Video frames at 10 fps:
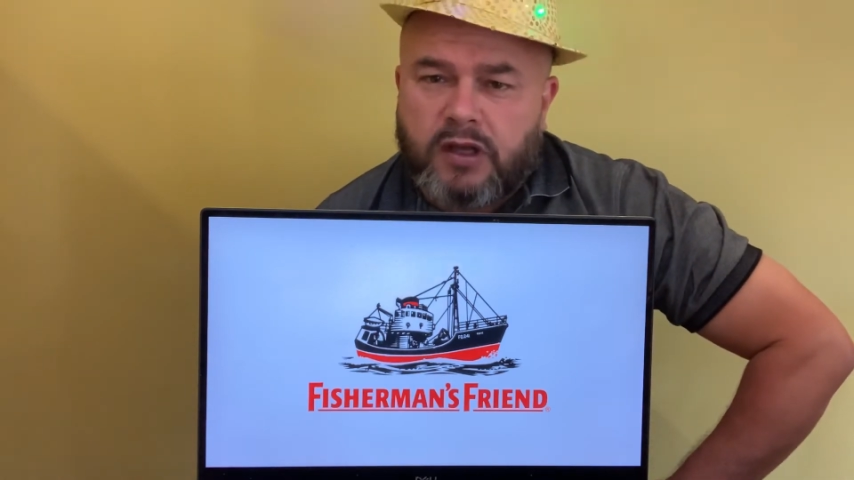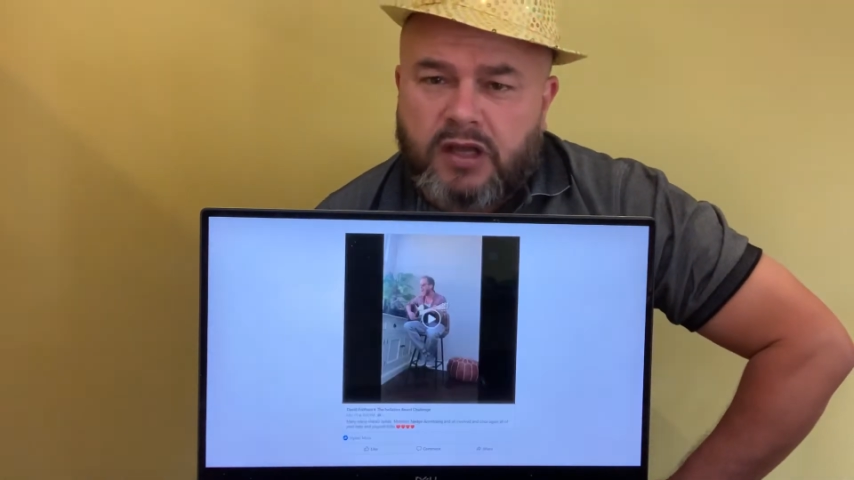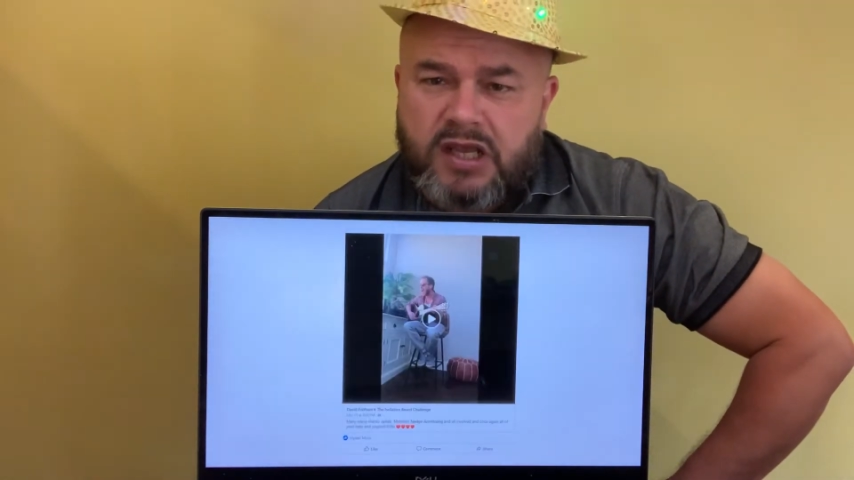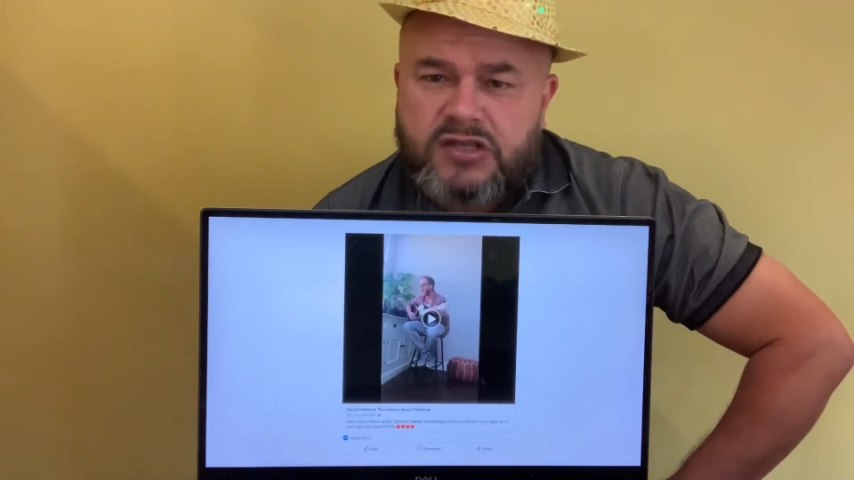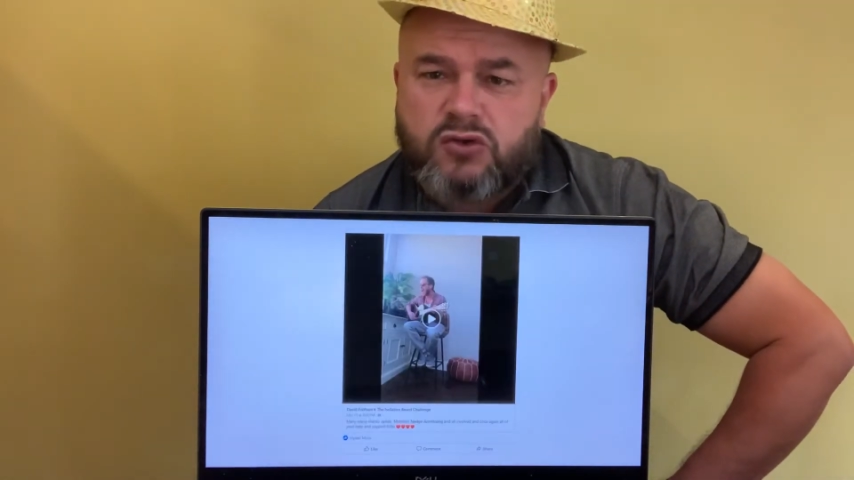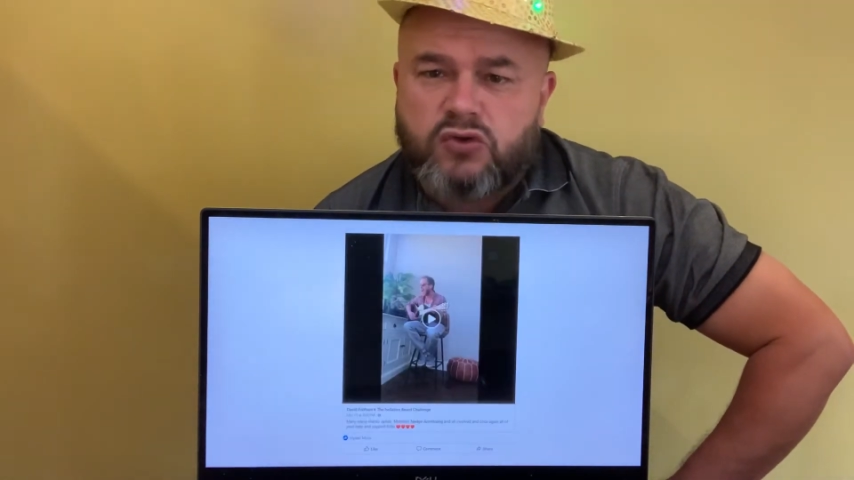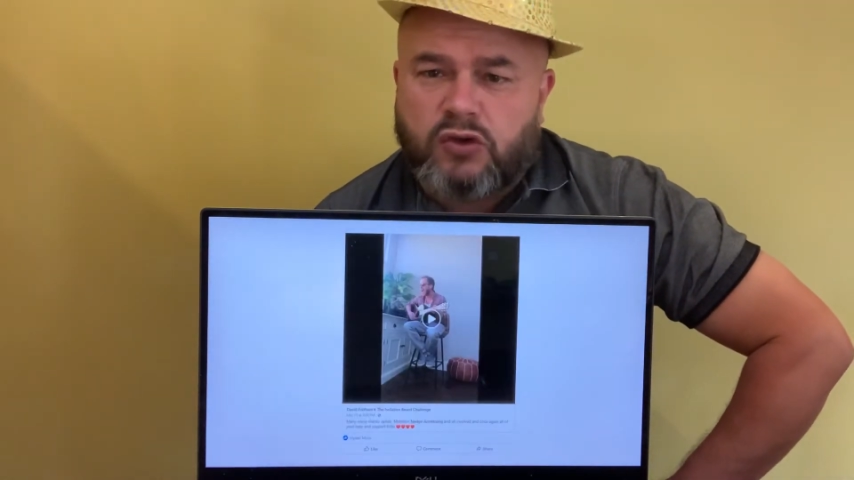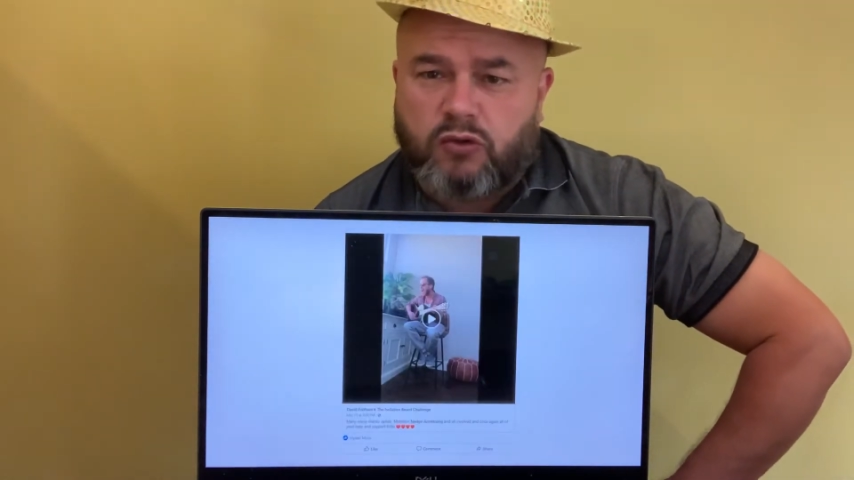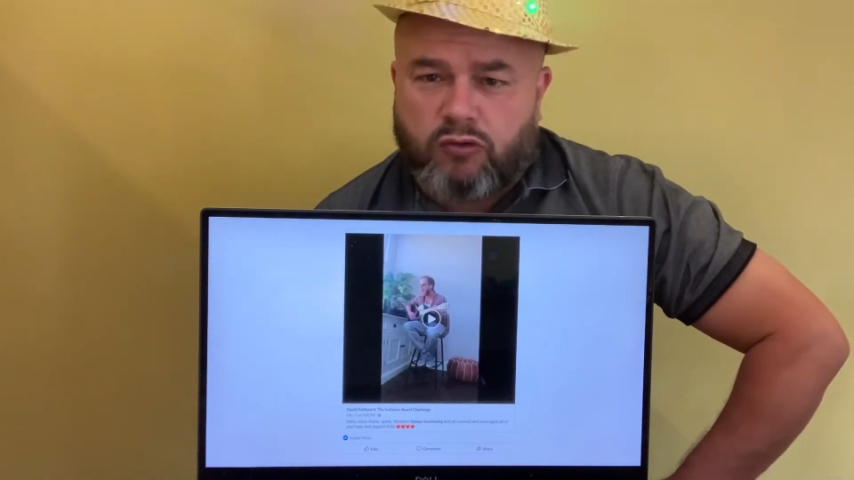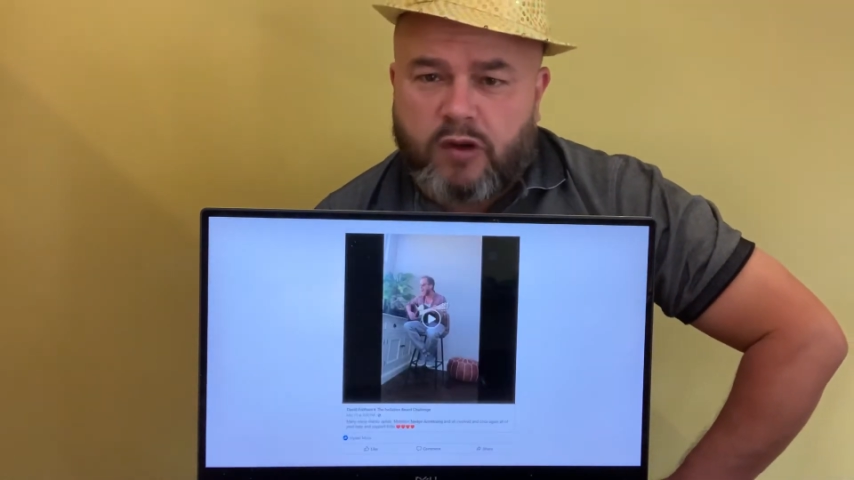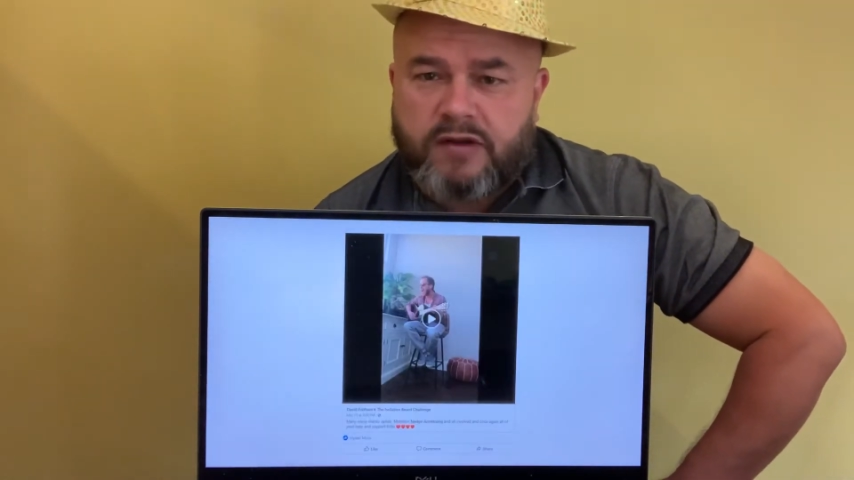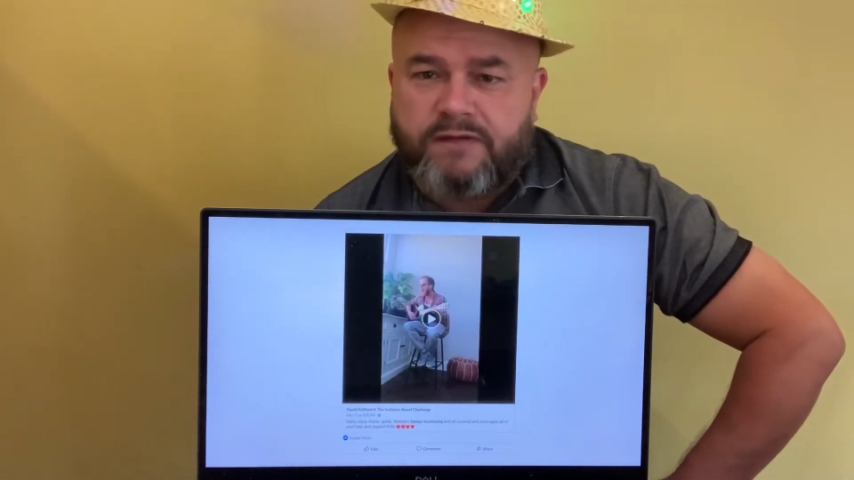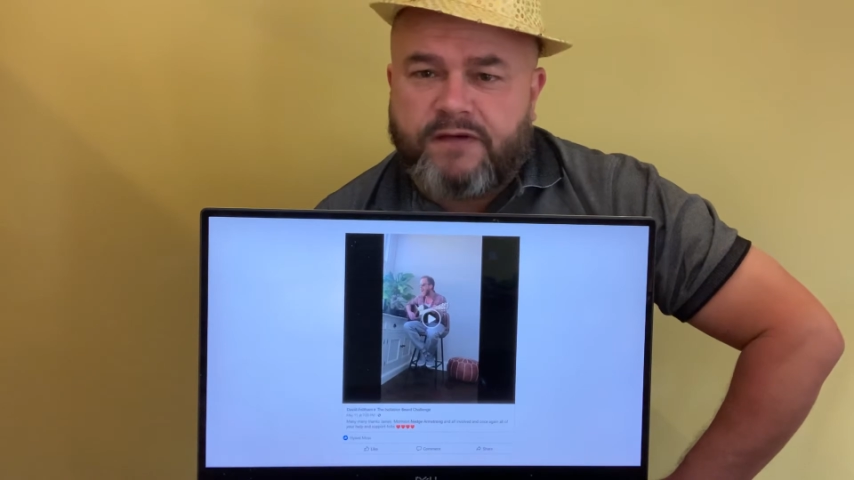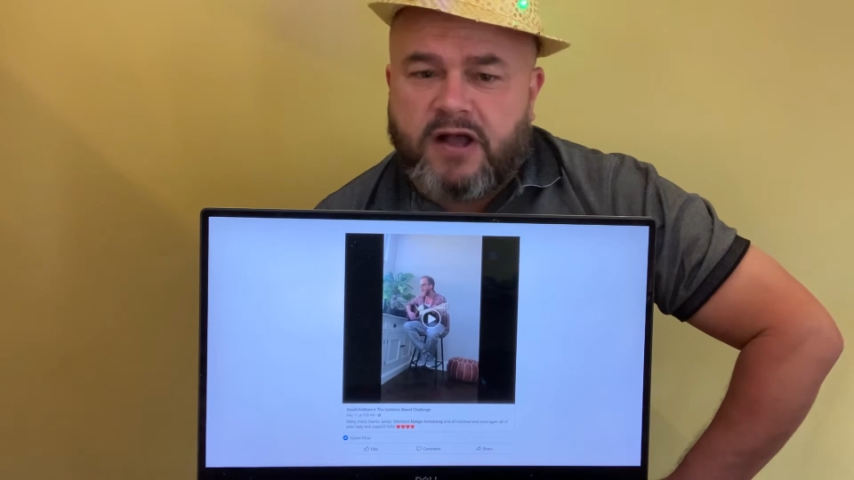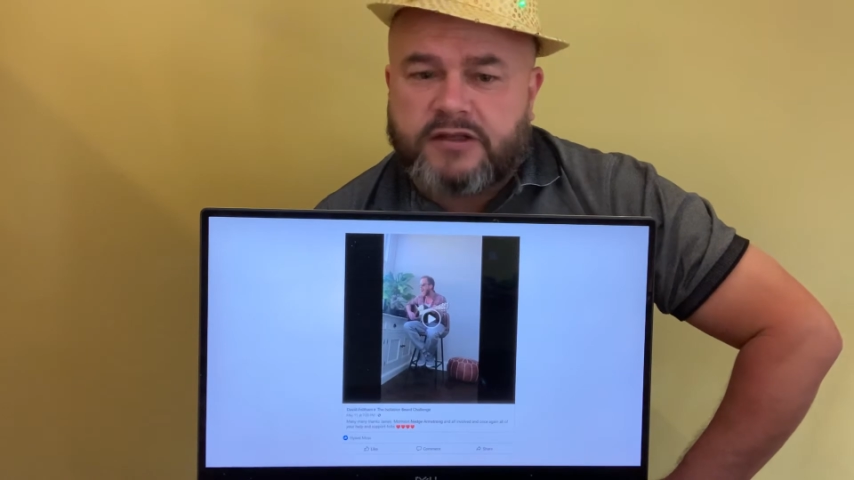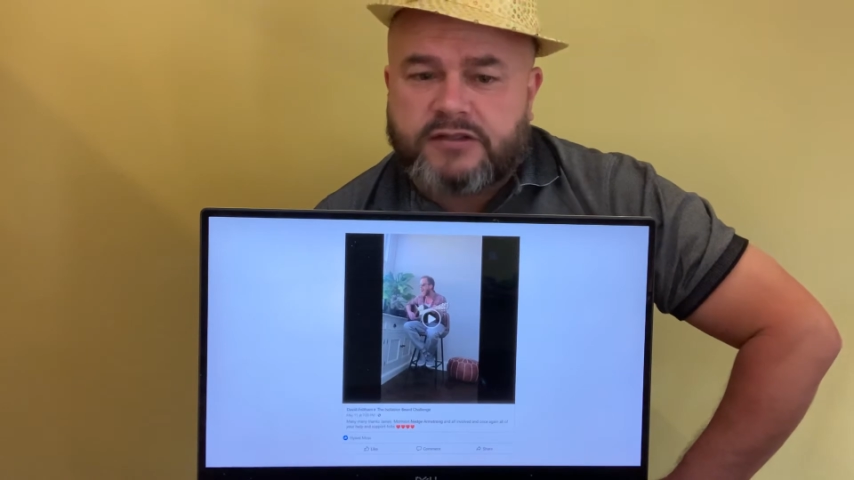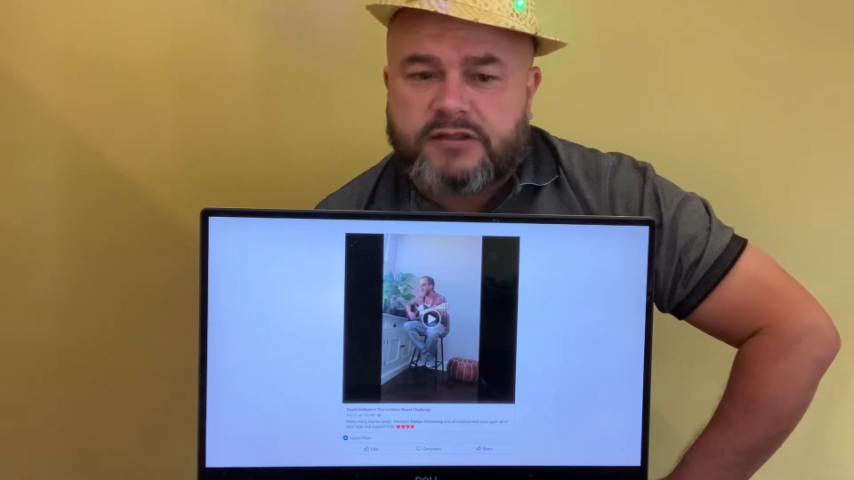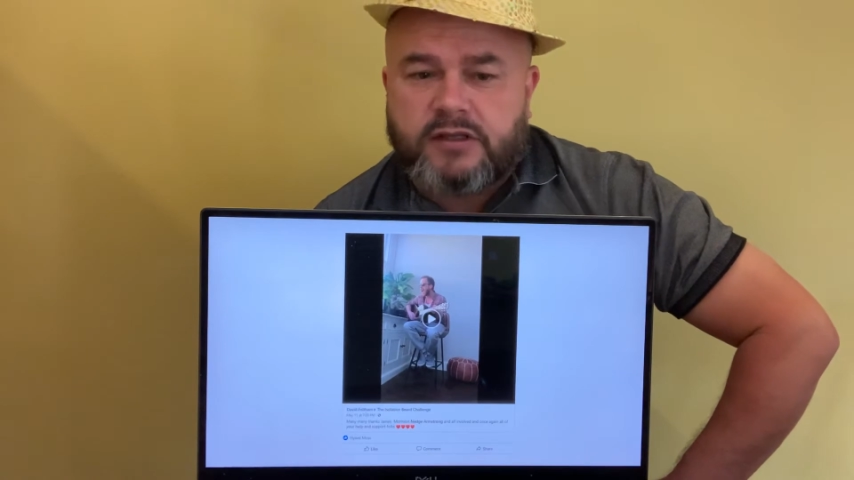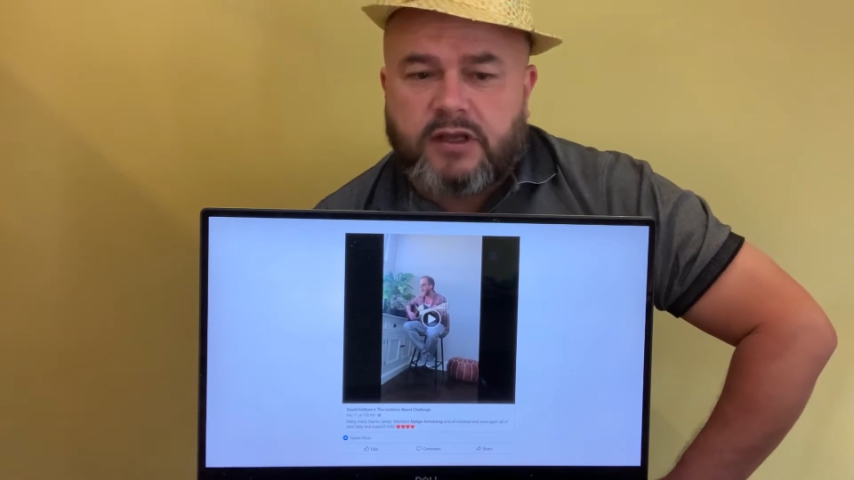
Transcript: He's also growing fuzz.